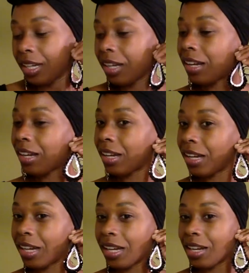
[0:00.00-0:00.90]

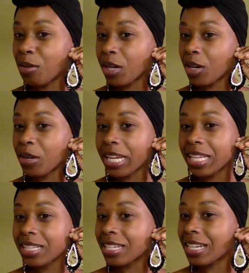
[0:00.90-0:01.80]
Oh, we're going
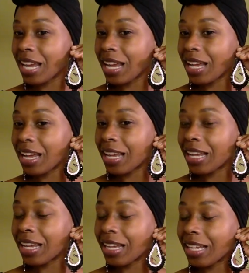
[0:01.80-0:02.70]
in
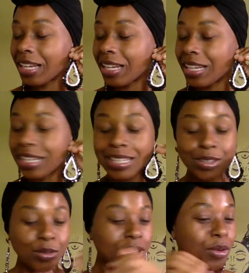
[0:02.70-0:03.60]
tonight.
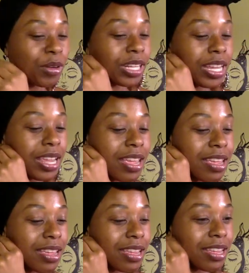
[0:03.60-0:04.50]
We're going
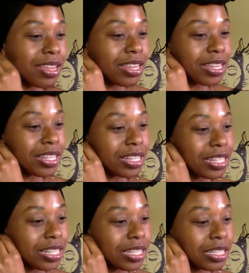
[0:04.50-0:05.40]
in.
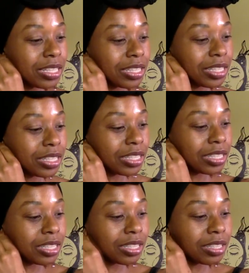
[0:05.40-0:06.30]

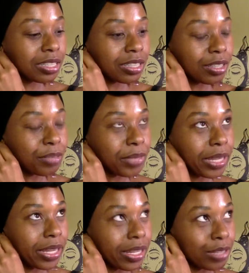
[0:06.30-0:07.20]
Oh,
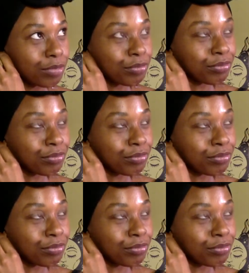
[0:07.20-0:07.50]
man.